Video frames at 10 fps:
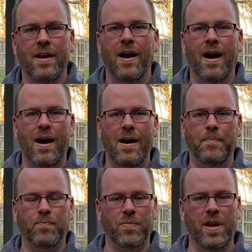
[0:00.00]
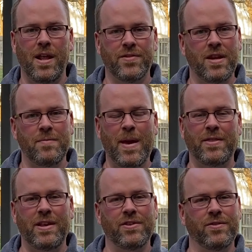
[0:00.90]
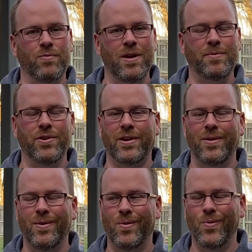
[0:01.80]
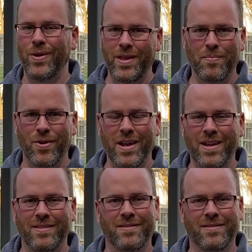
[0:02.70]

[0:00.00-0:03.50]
And it's going to make these ribs look really pretty.